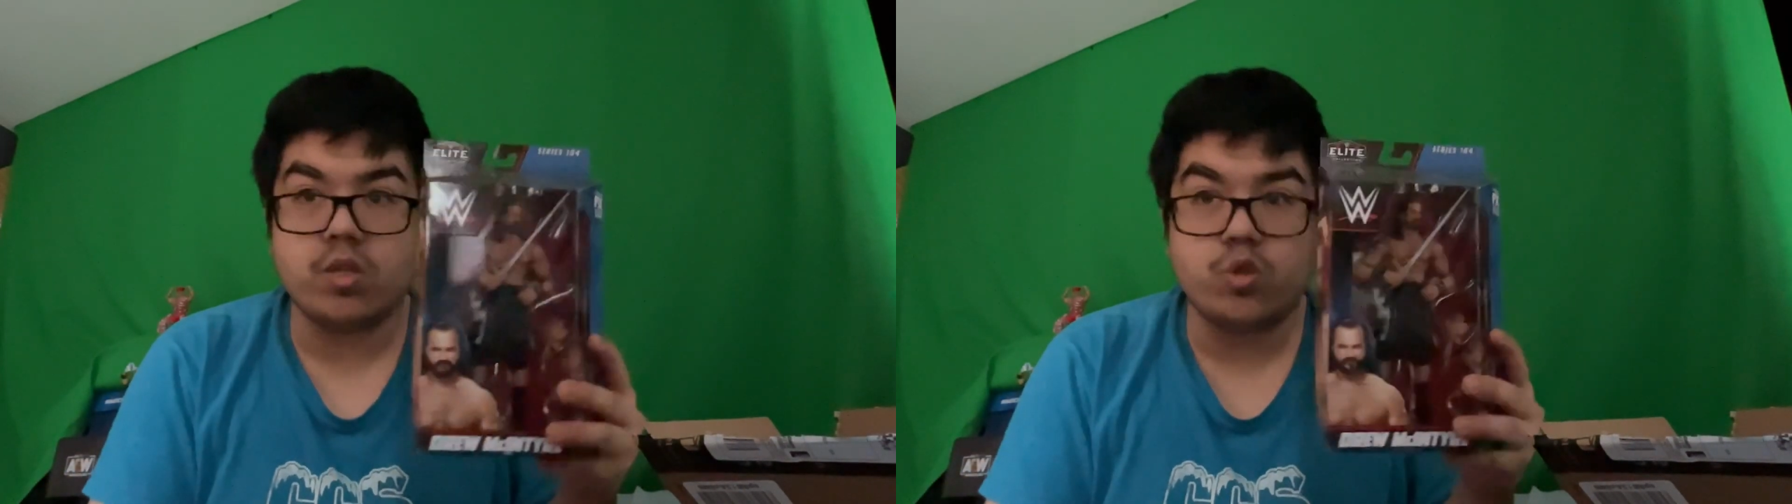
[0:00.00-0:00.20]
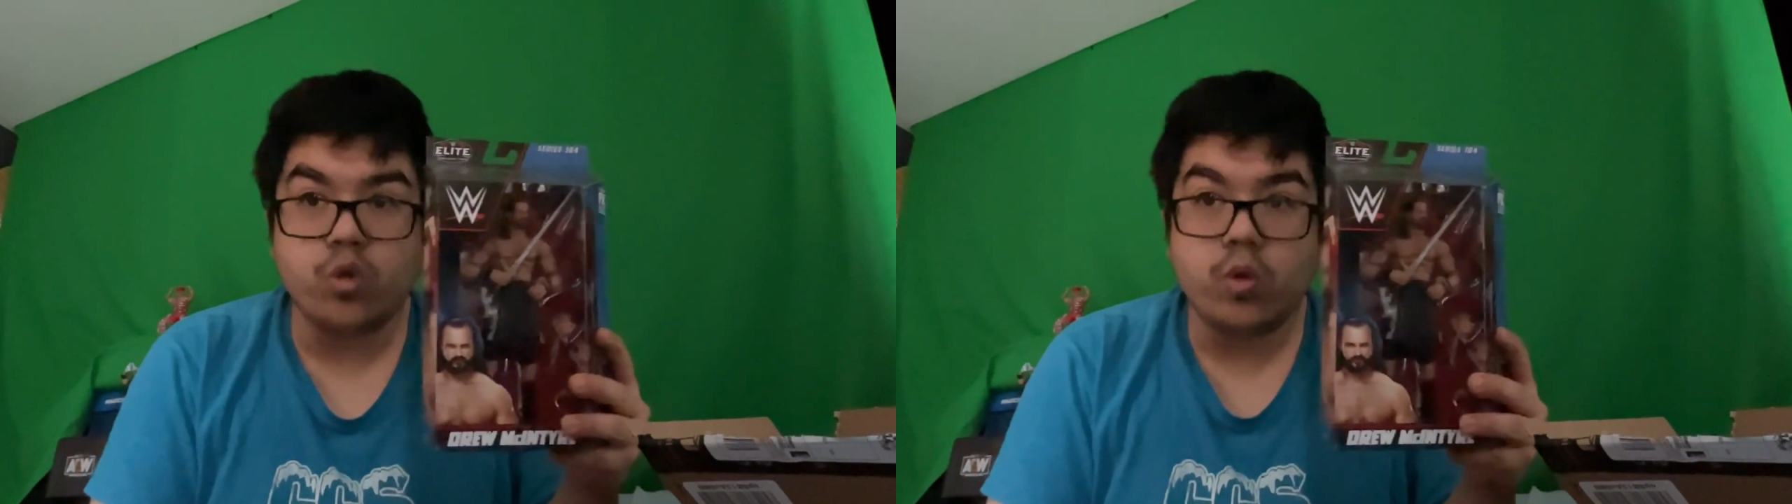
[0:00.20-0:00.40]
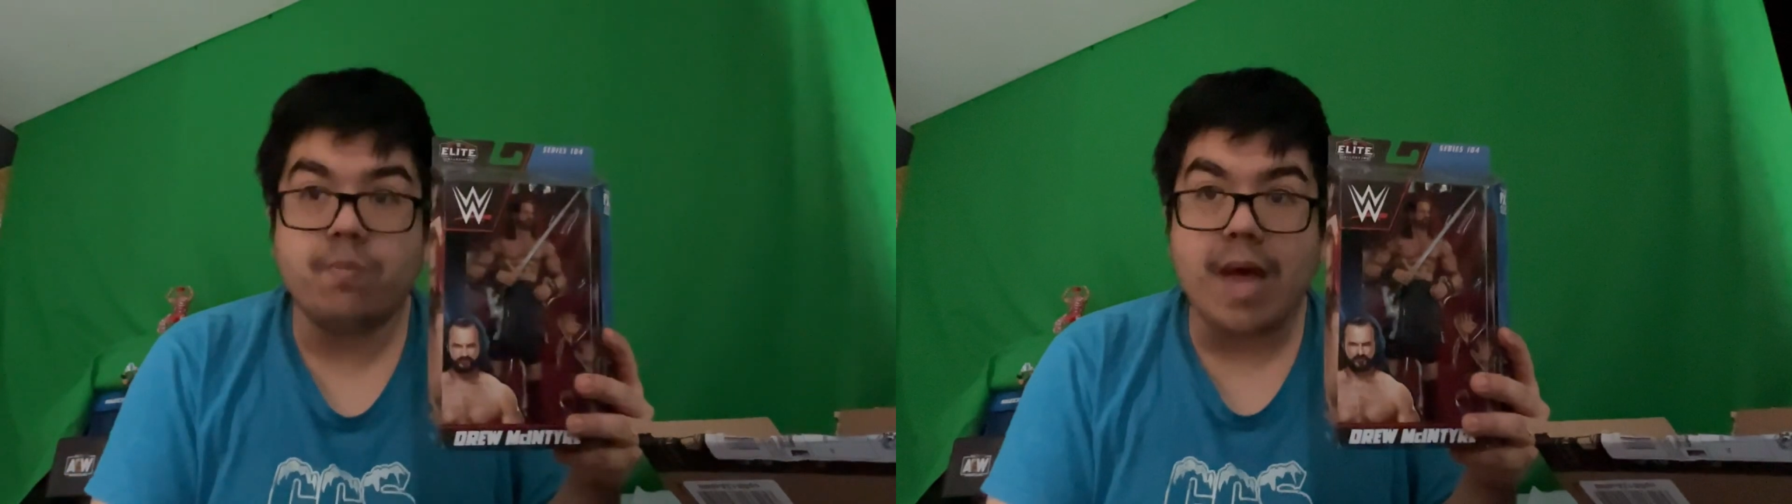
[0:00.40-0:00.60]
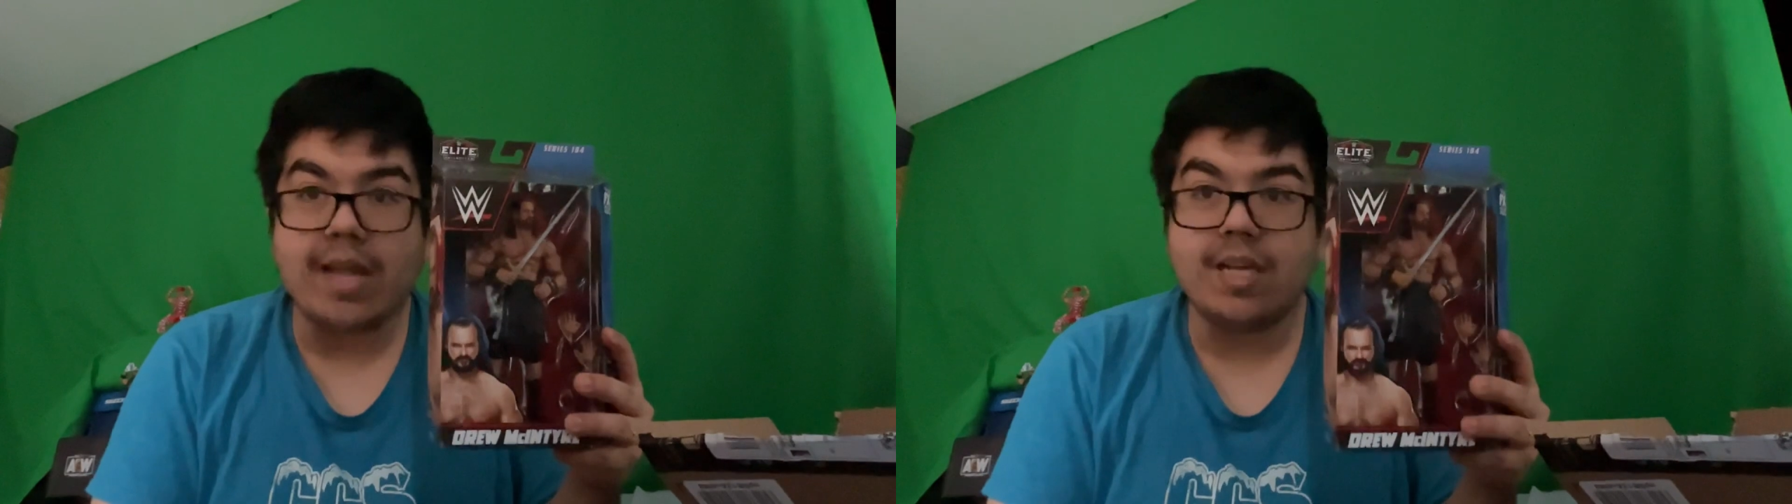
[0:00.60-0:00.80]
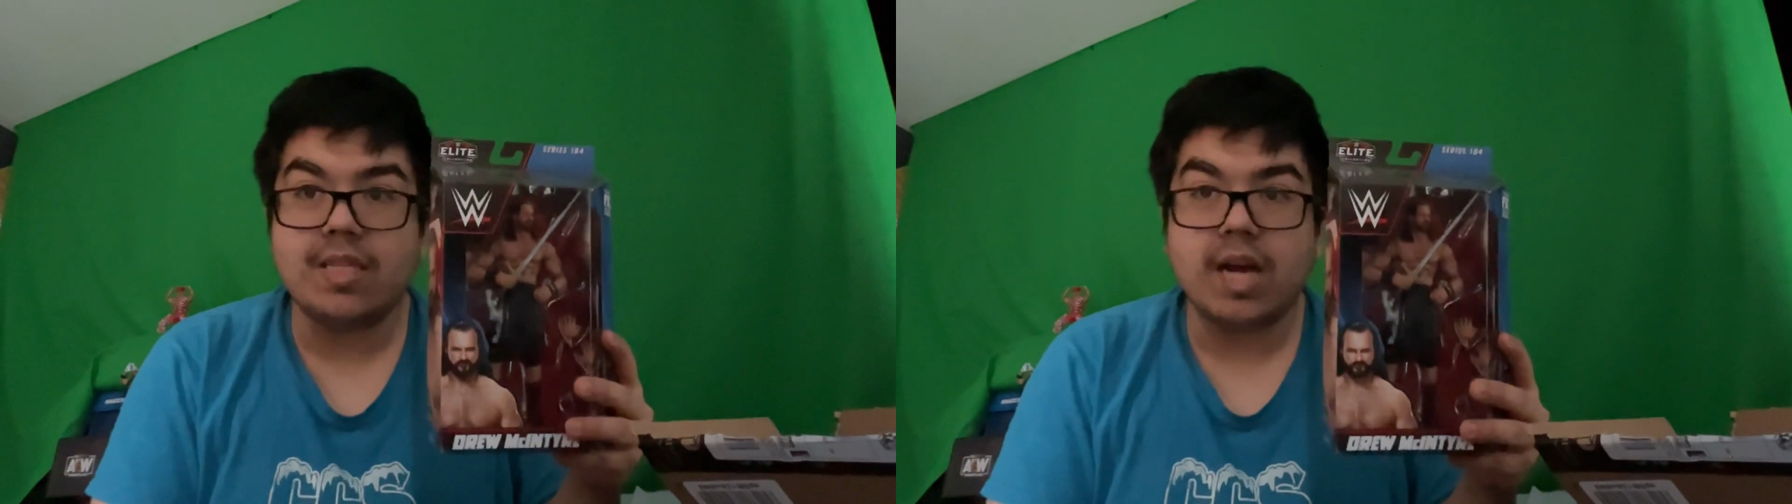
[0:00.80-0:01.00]
Drew
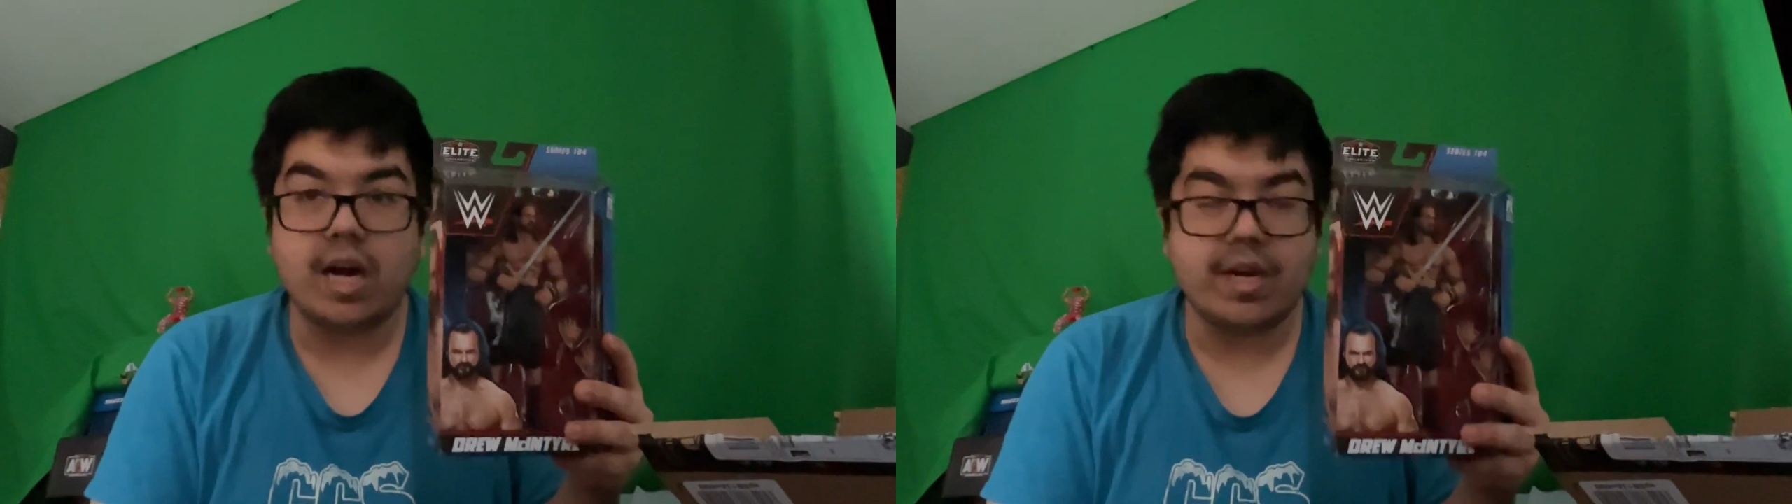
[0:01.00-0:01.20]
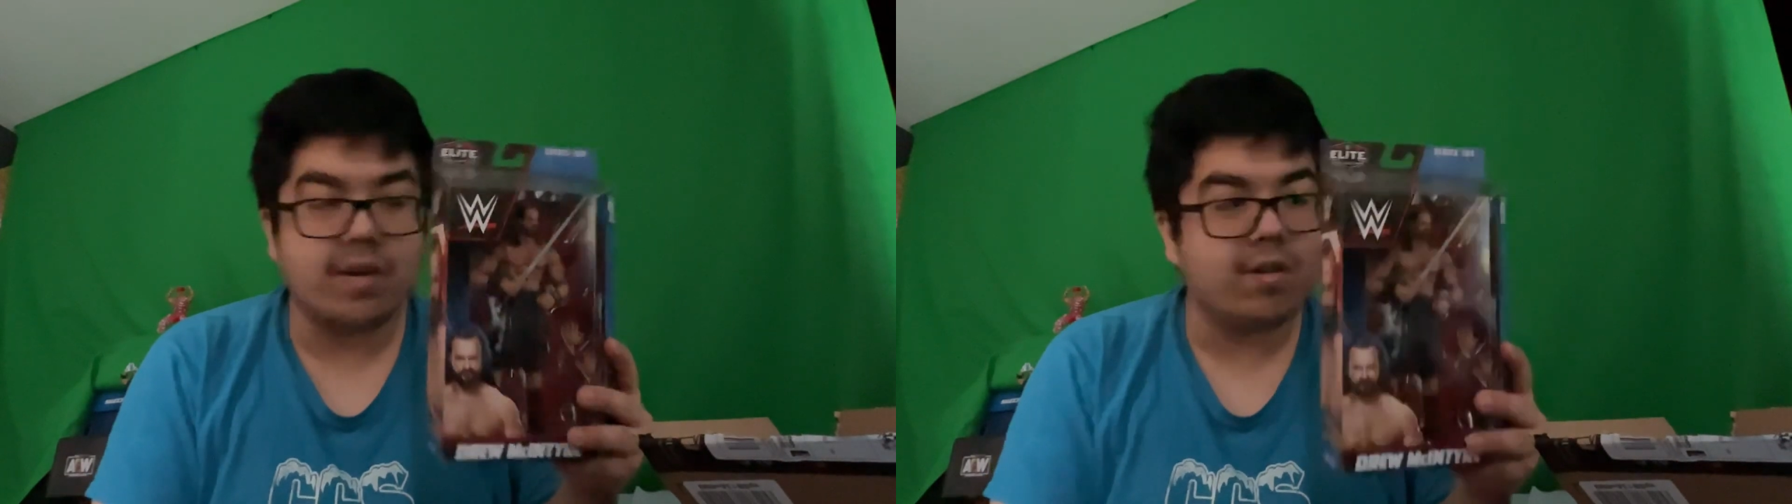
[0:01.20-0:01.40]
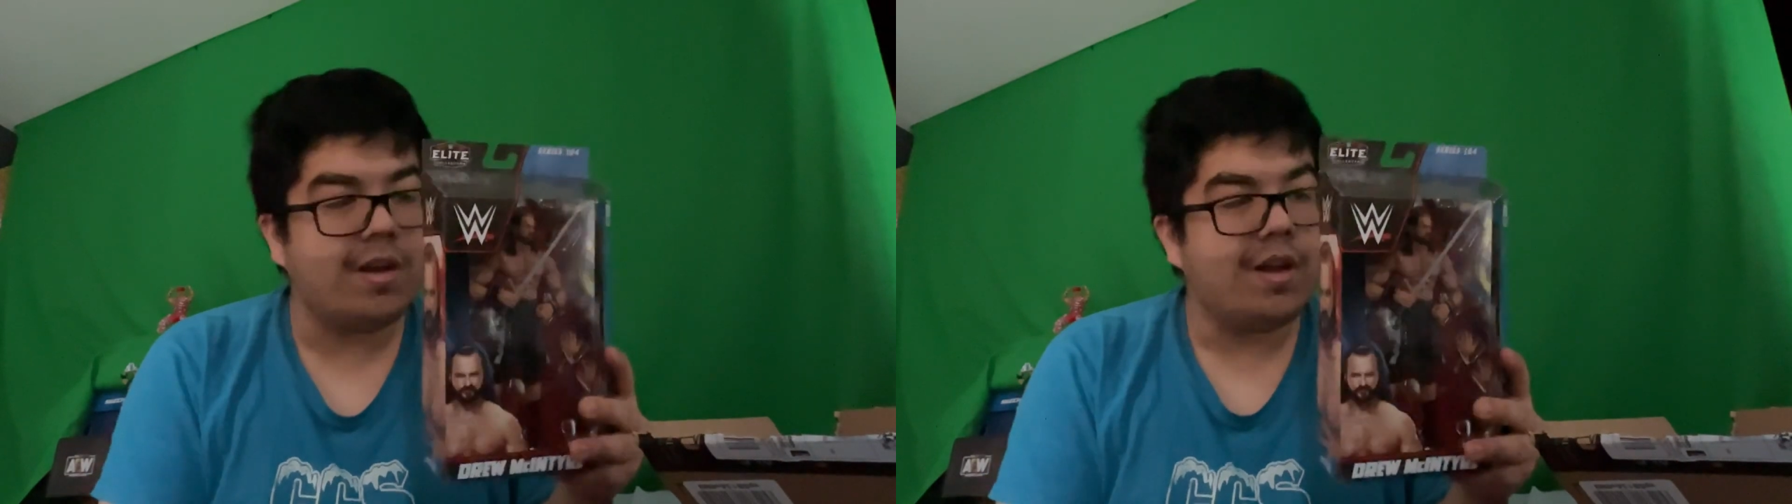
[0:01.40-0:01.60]
McIntyre.